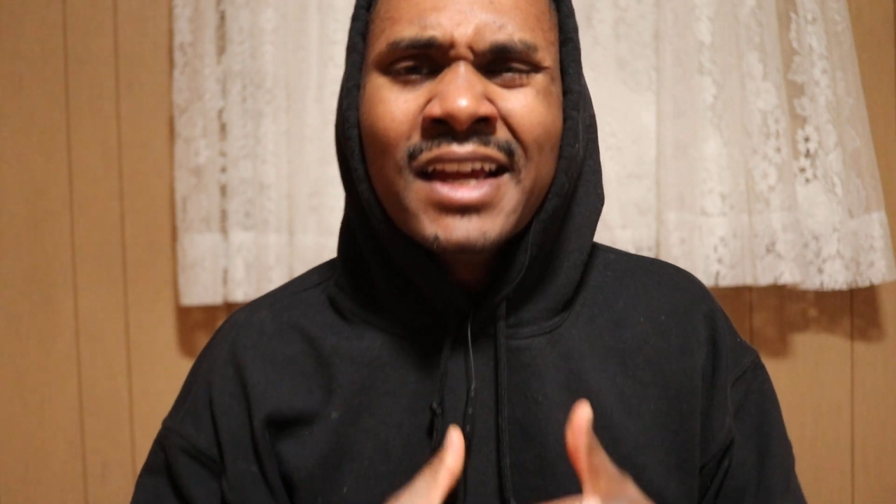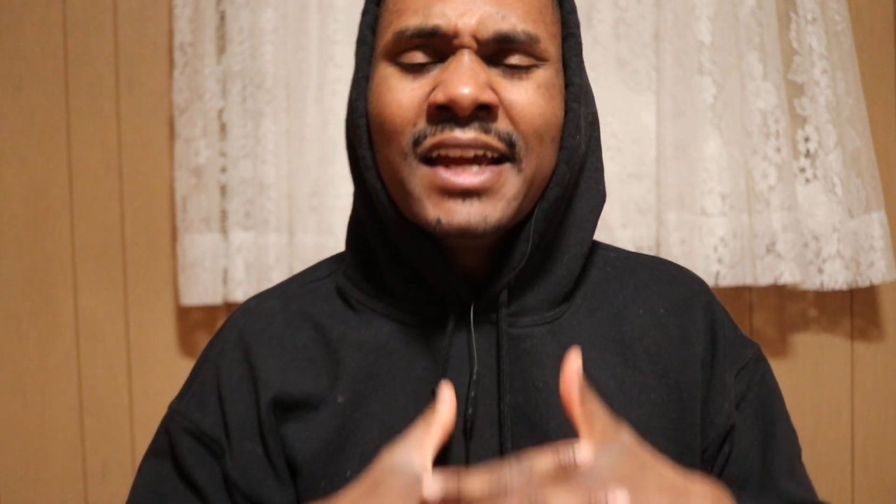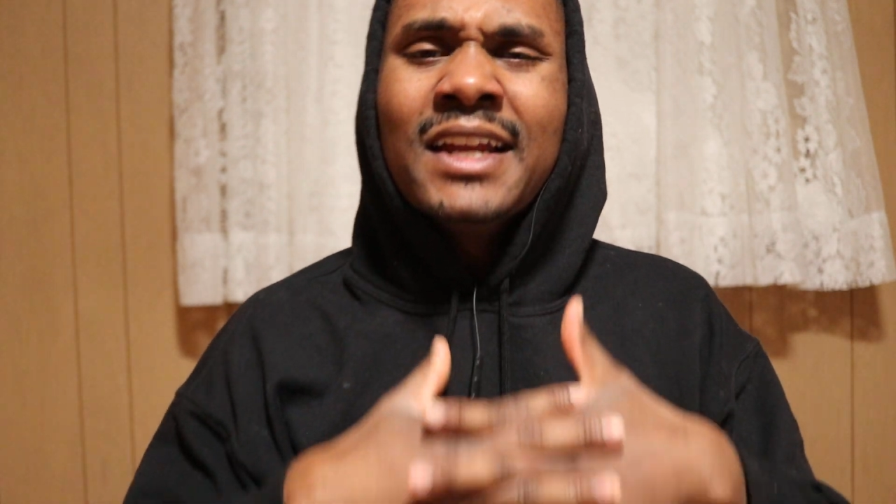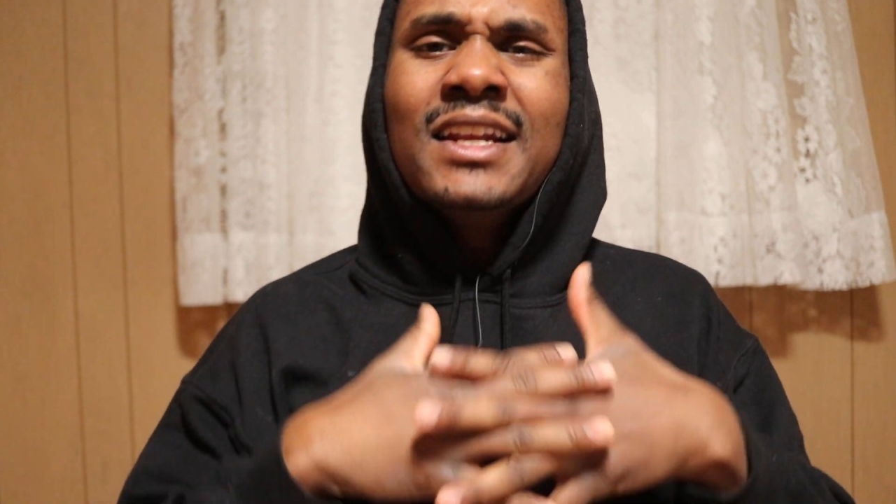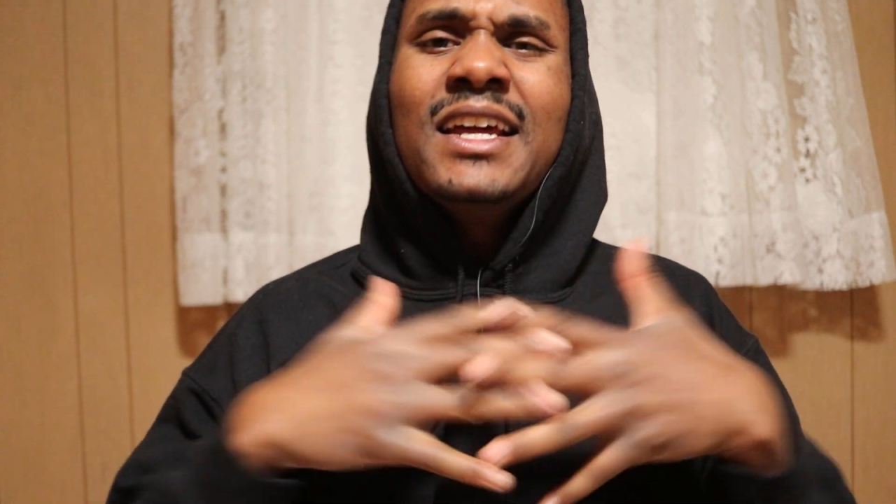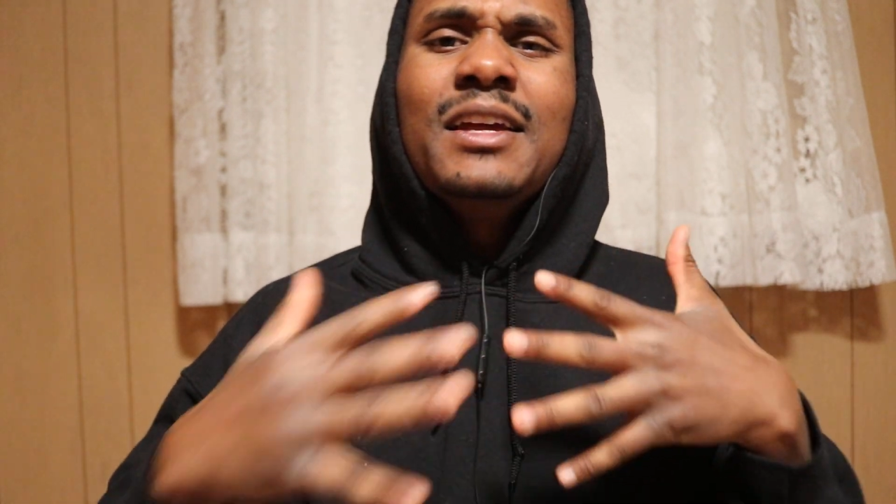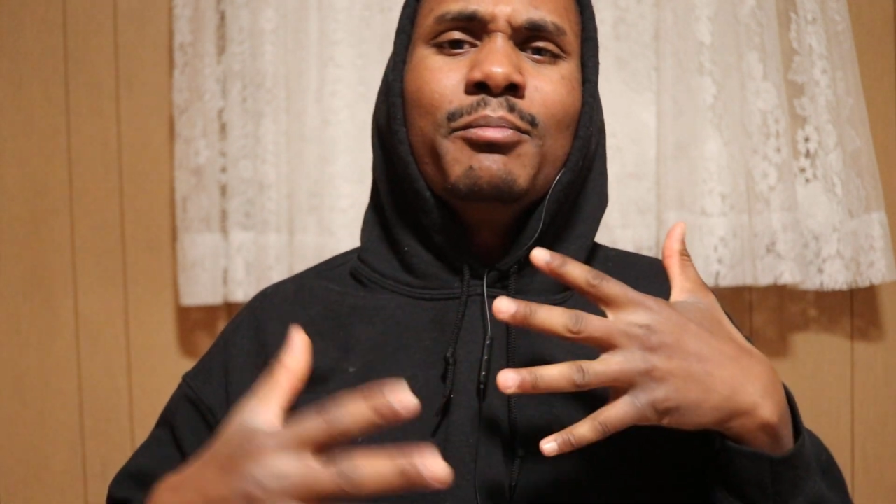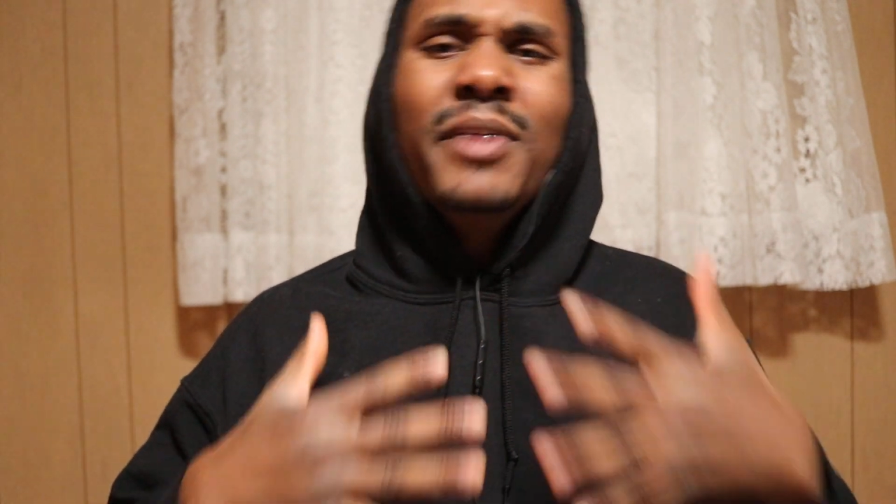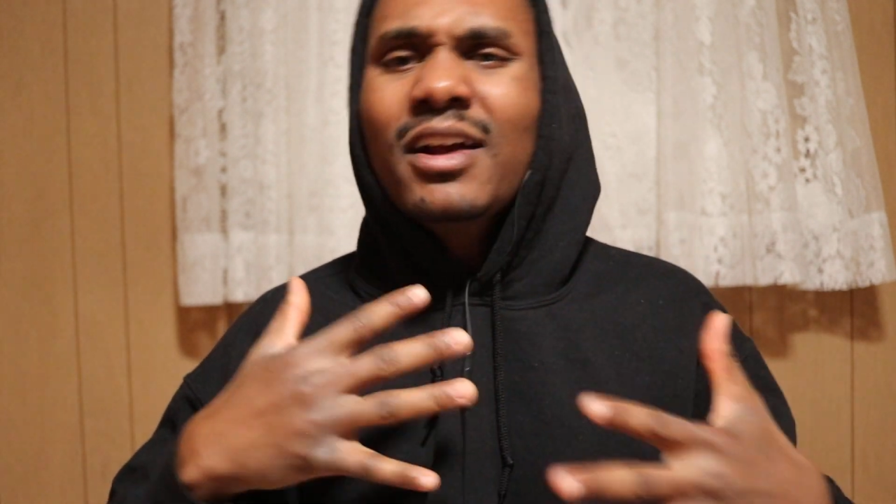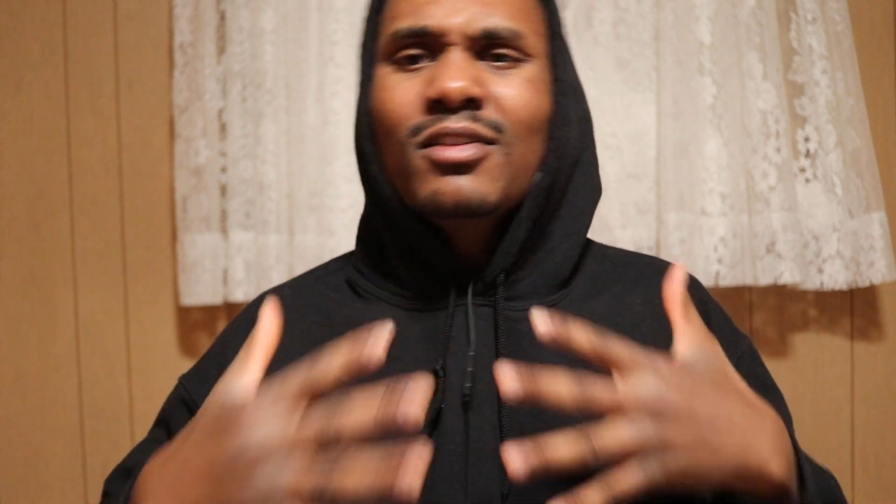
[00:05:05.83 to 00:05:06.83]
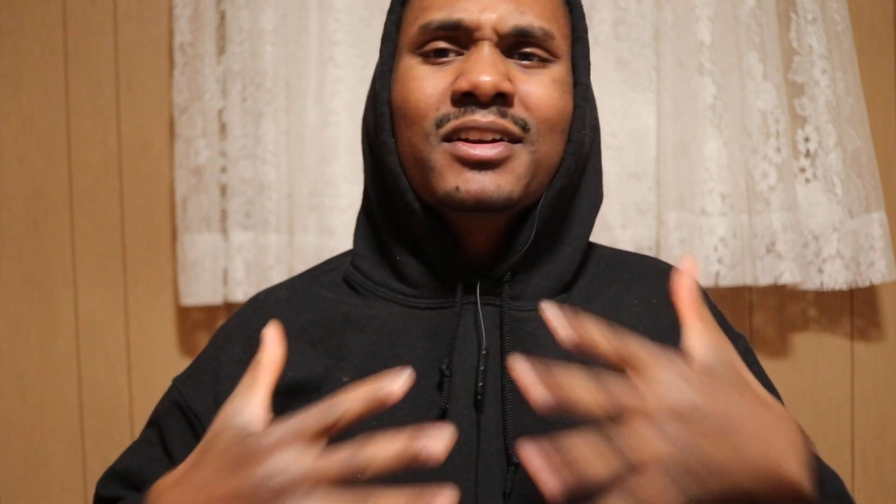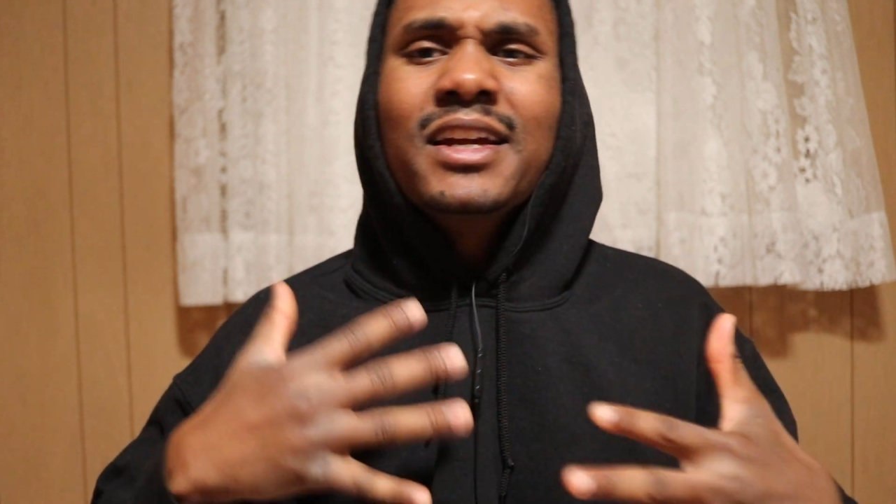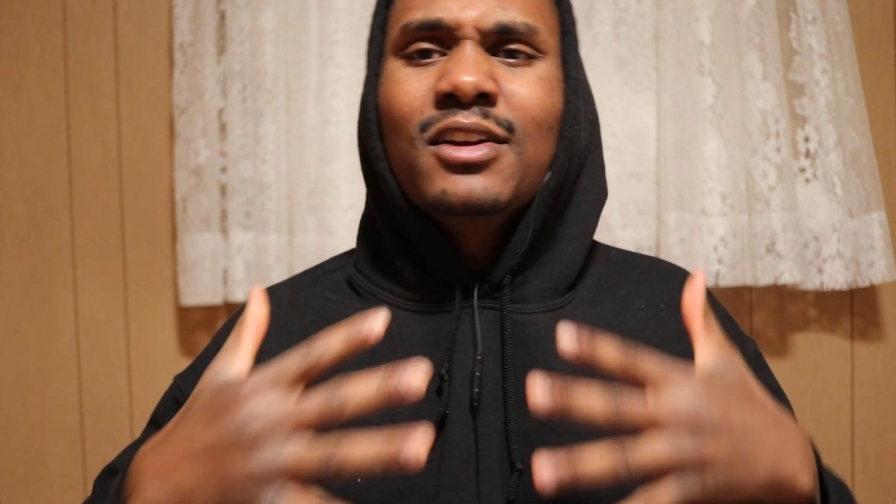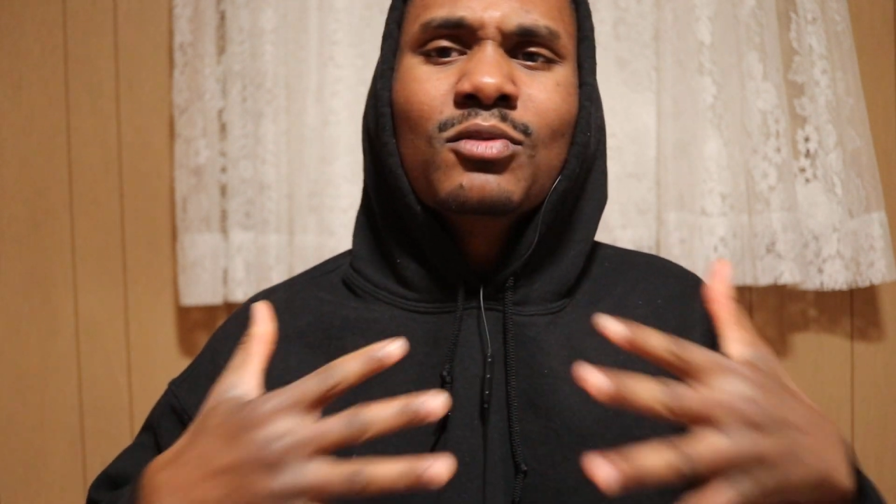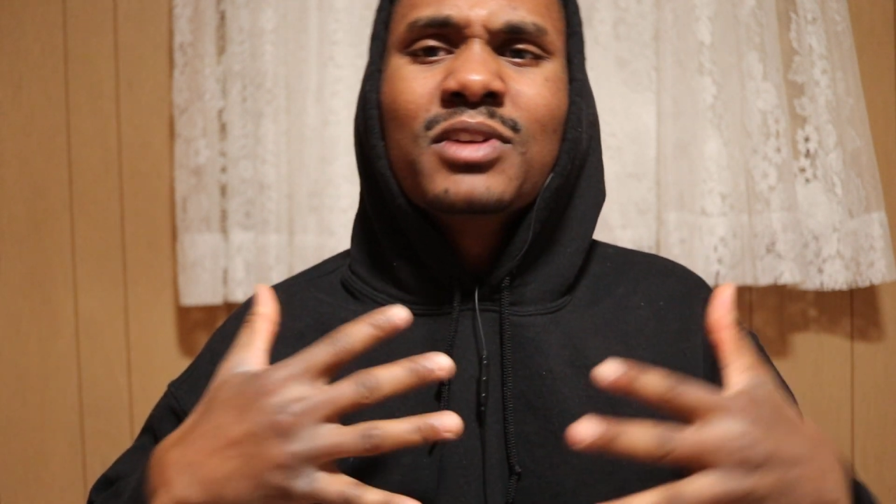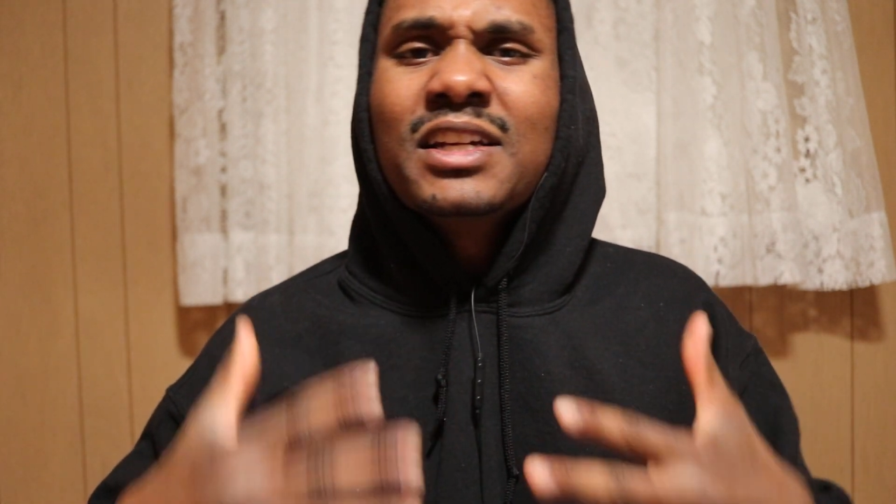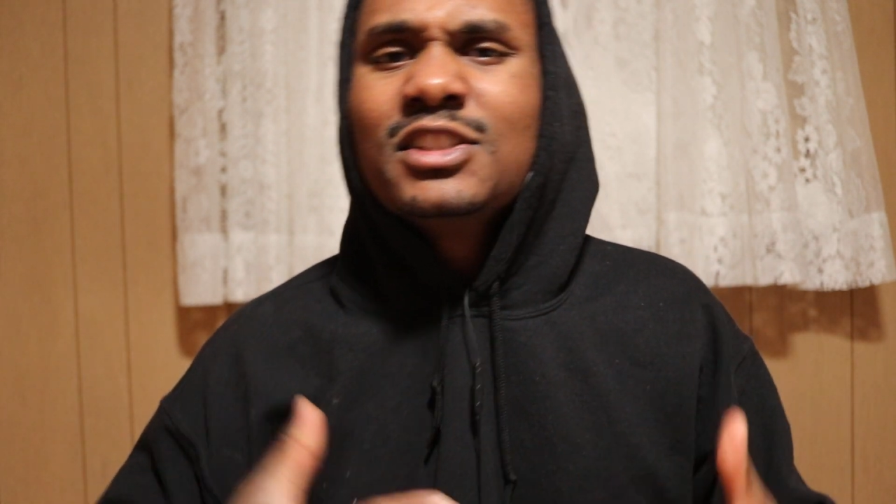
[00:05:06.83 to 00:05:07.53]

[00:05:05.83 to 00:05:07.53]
and let it marinate on their